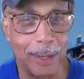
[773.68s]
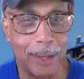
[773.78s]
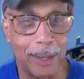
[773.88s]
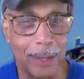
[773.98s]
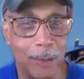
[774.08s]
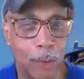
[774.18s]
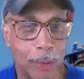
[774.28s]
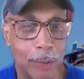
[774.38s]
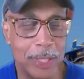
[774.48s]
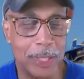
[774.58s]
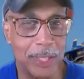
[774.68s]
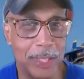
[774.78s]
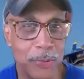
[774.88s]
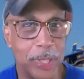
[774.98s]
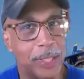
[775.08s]
Yeah. Well,
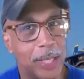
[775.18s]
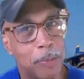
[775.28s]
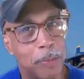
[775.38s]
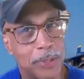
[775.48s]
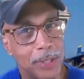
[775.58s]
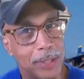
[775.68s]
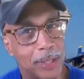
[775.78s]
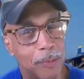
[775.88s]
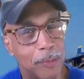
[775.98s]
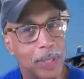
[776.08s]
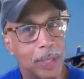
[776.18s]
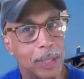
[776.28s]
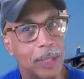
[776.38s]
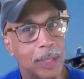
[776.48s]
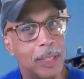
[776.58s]
crossing the street in Naples, Italy could
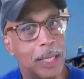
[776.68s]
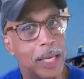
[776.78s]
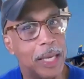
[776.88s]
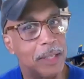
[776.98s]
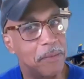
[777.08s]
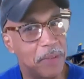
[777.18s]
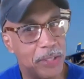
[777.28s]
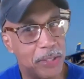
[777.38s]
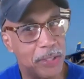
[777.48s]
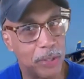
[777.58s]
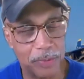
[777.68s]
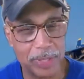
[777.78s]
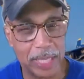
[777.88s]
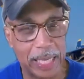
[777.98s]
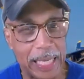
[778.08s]
be a an adventure if
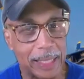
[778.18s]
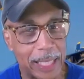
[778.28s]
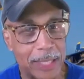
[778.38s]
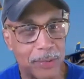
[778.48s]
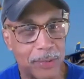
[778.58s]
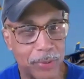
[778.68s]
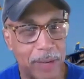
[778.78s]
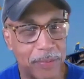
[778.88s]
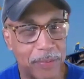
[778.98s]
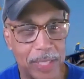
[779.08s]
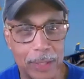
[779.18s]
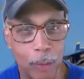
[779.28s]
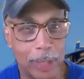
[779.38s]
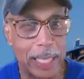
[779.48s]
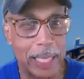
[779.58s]
there's like eight lanes of traffic and
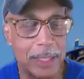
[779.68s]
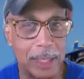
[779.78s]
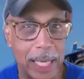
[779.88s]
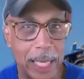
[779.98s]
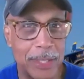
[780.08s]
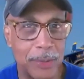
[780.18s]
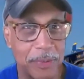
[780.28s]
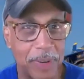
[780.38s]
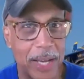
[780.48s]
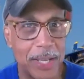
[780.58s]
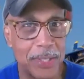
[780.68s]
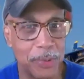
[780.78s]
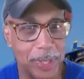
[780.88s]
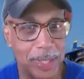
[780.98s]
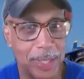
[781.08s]
no lights and lights are
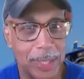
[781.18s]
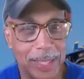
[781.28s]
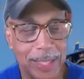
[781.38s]
advisory.